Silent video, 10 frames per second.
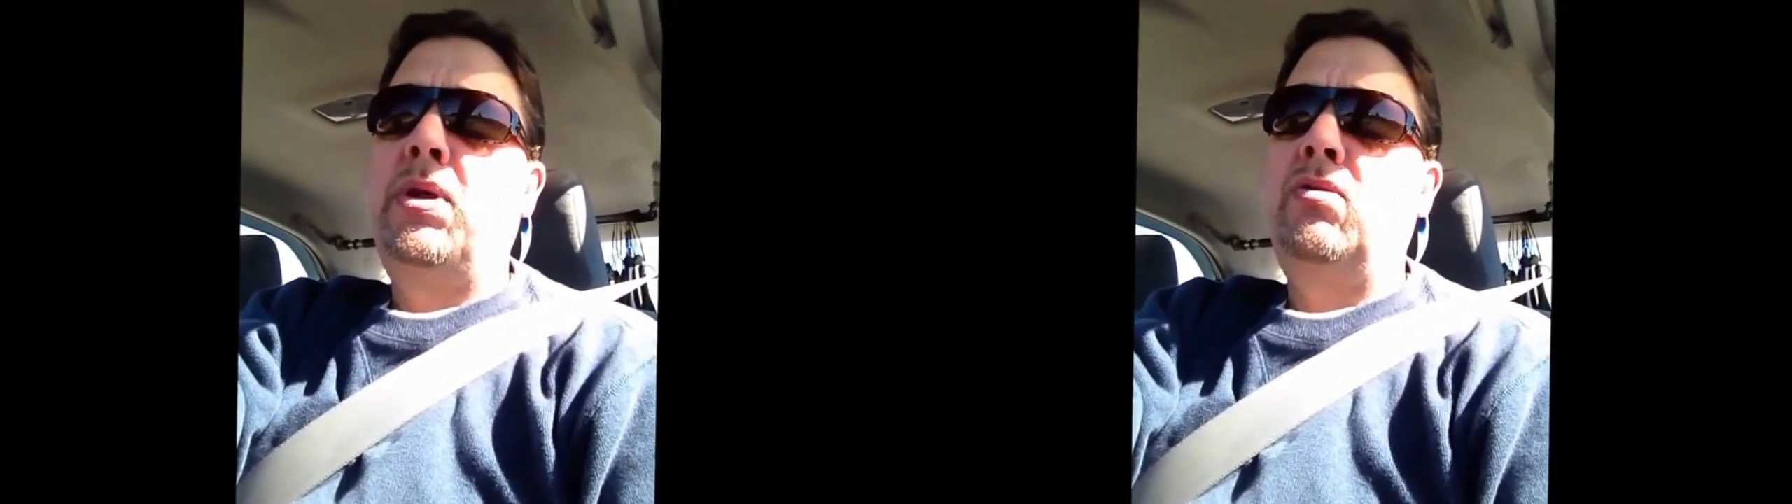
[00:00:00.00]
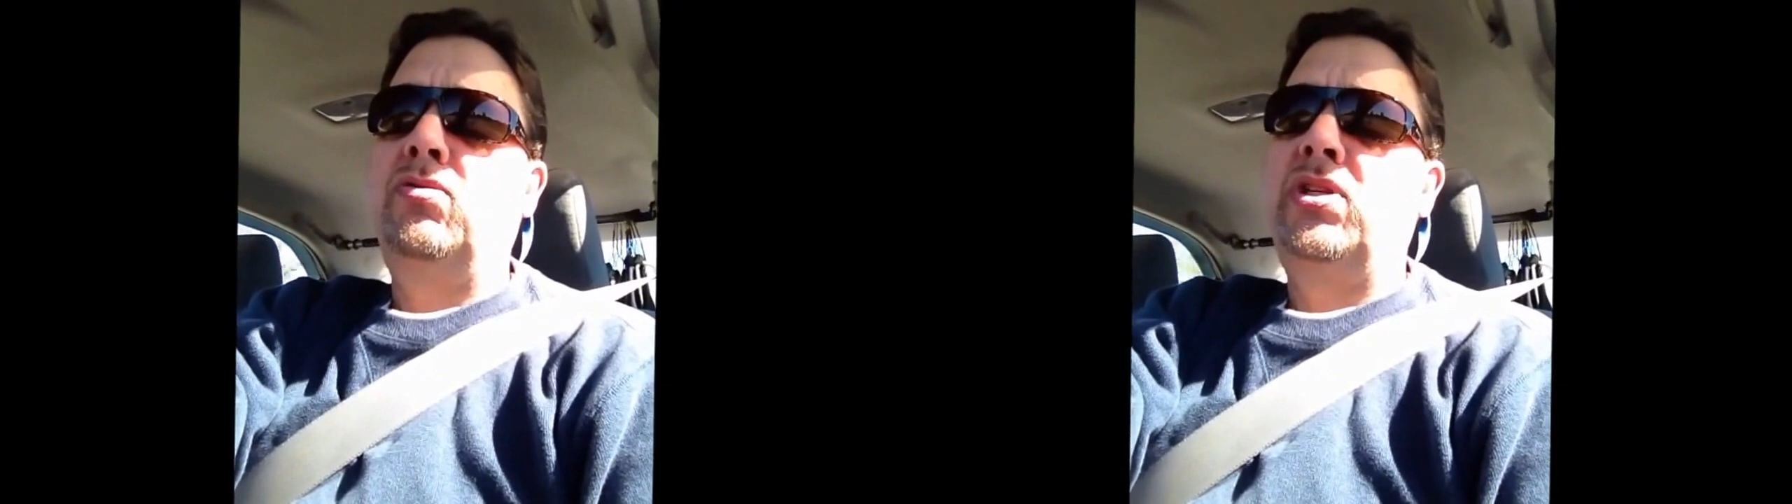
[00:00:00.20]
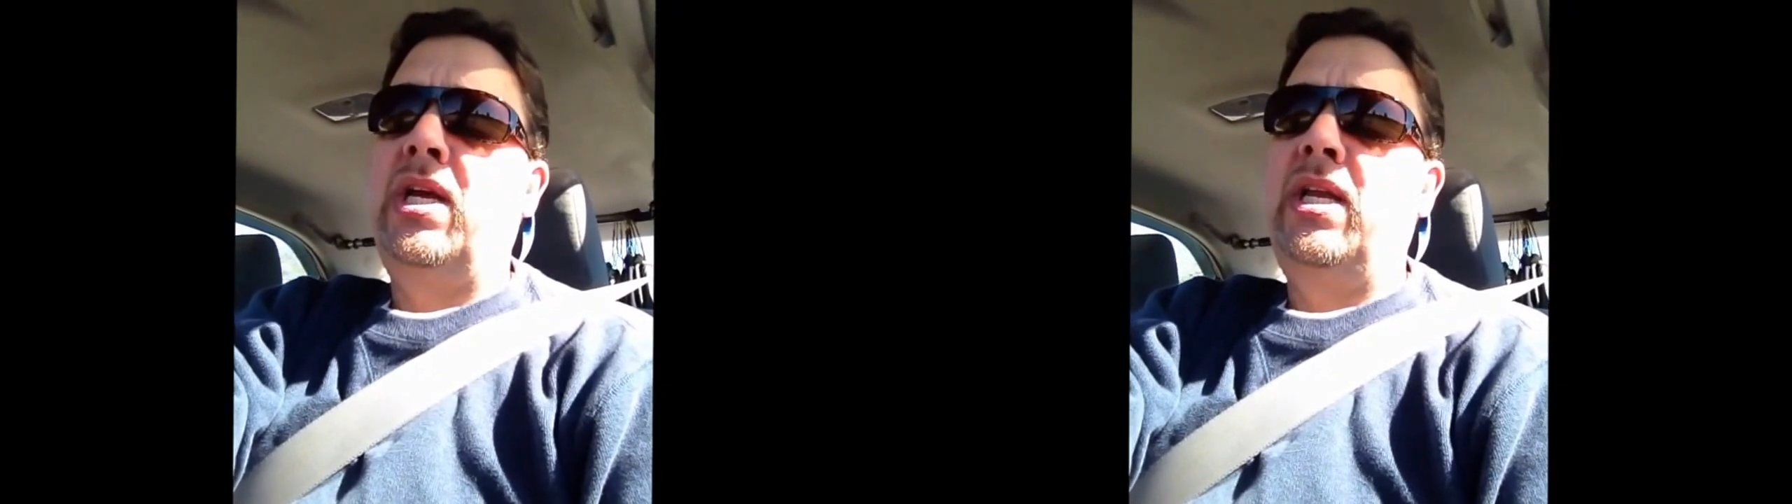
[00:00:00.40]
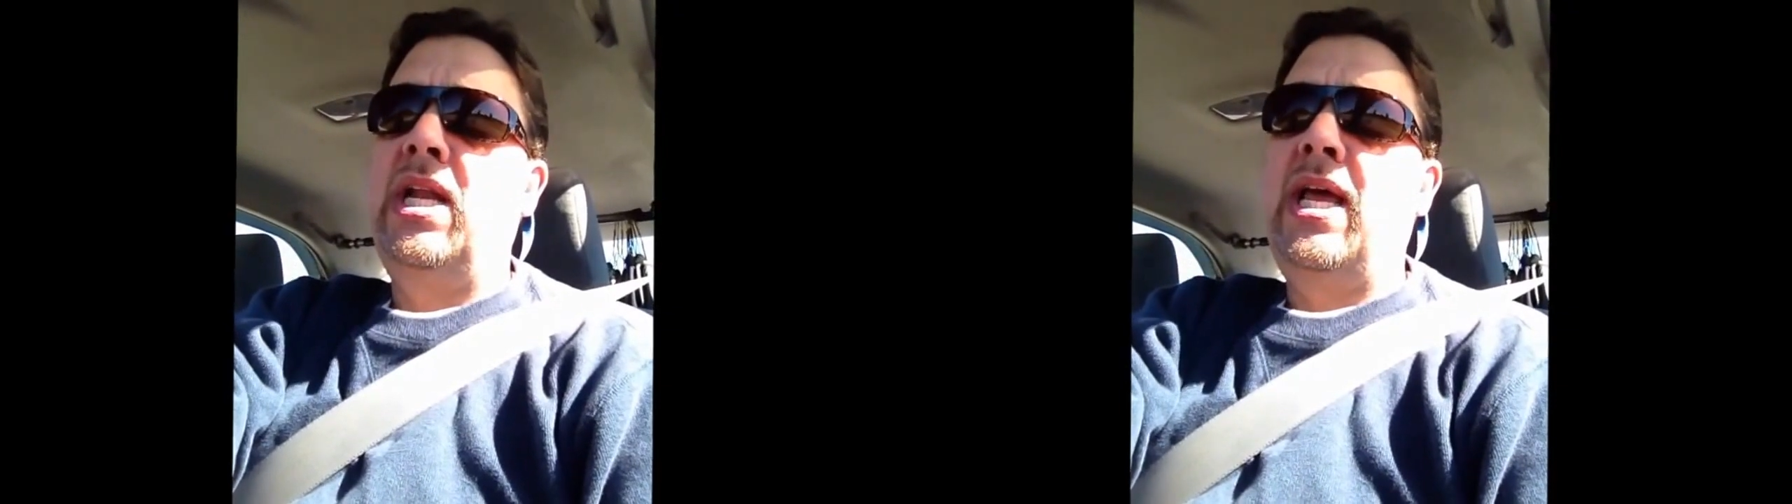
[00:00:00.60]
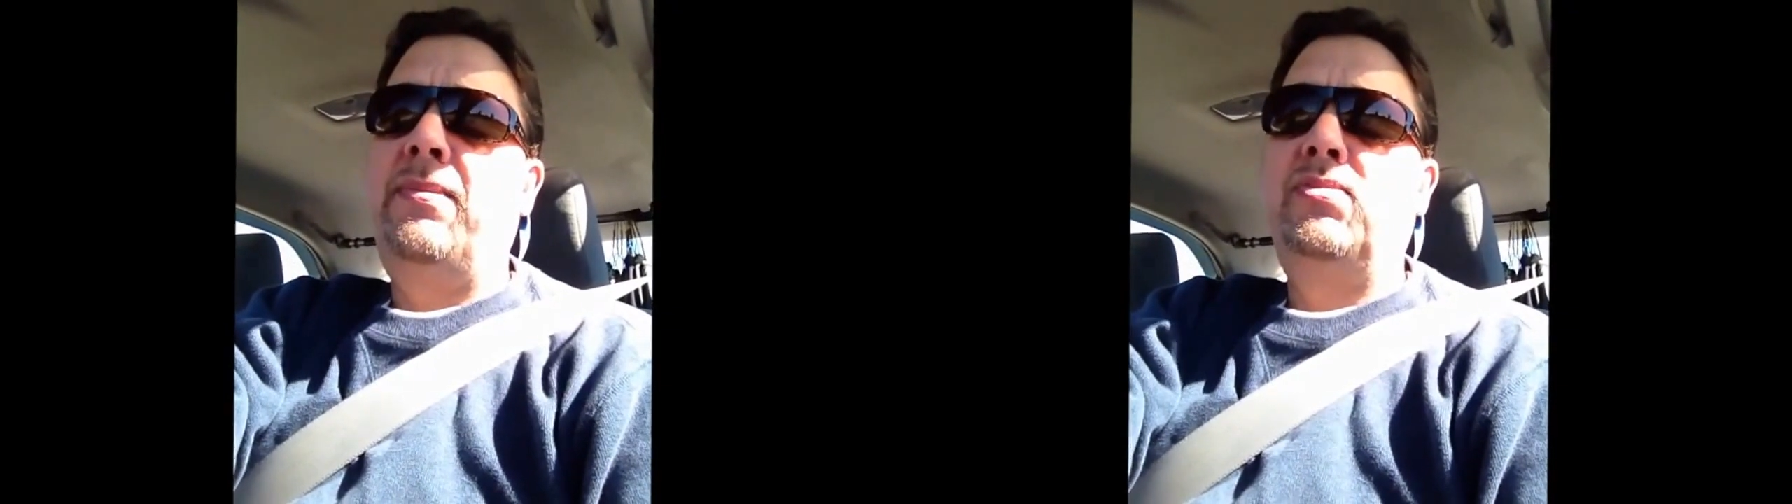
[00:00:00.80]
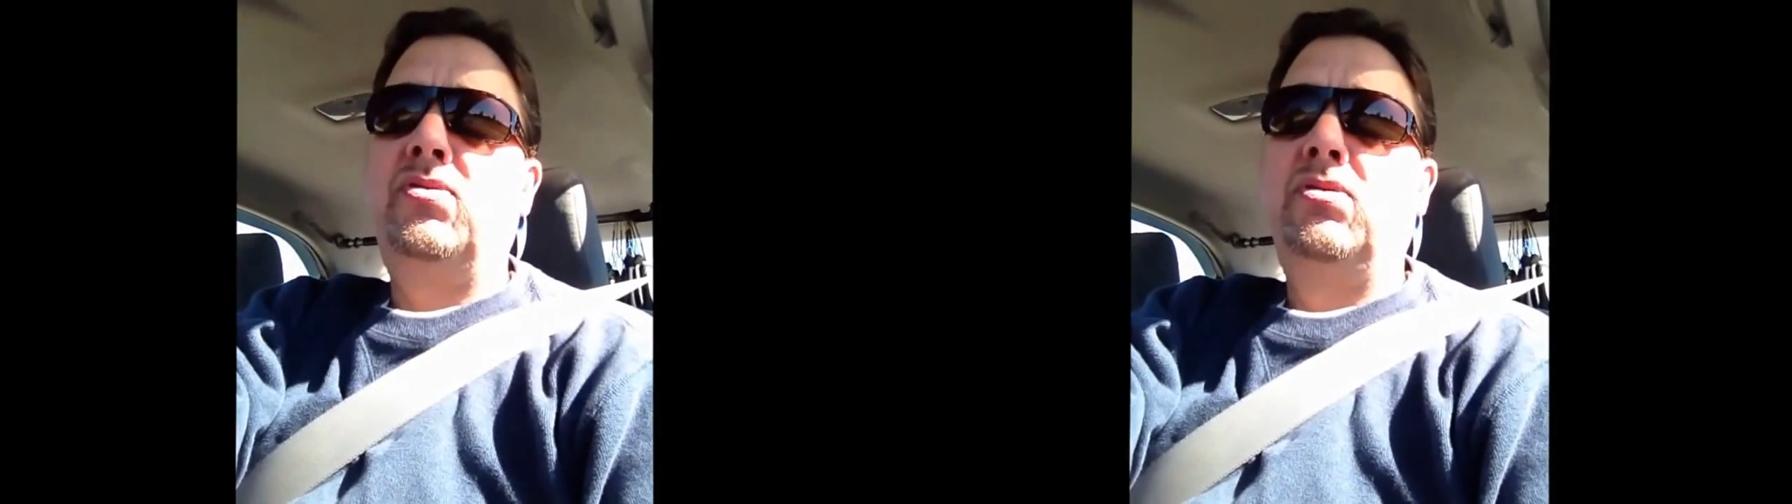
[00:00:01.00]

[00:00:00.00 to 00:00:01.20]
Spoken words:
not going to say any names,